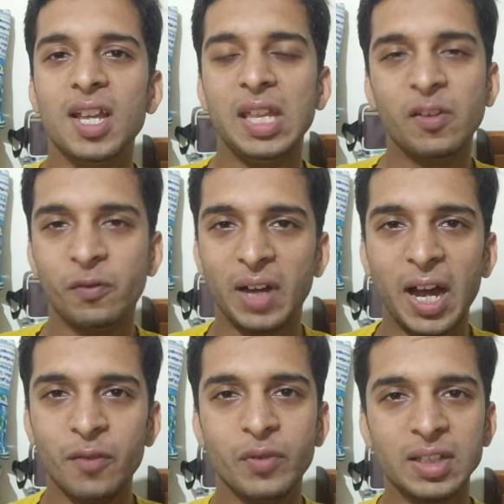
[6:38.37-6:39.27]
If
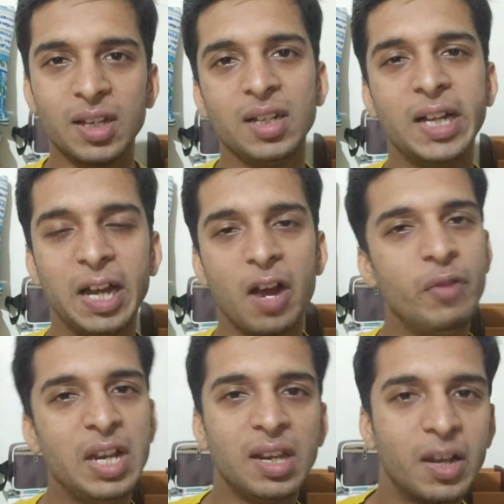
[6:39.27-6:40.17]
I were that guy, I
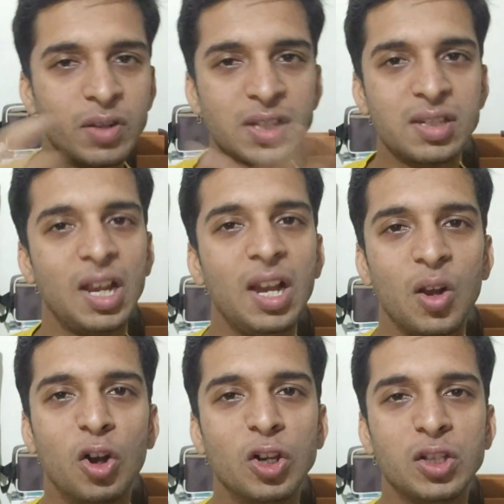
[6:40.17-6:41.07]
will never
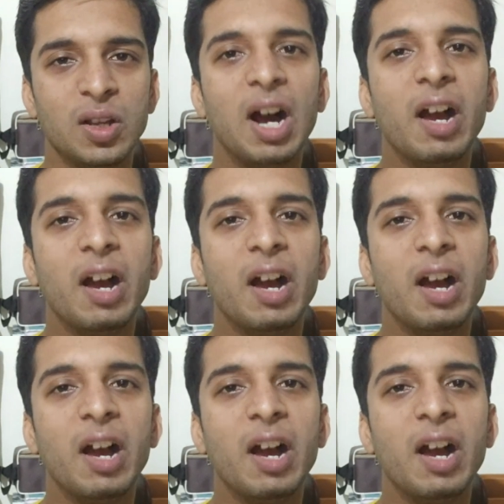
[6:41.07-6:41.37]
sell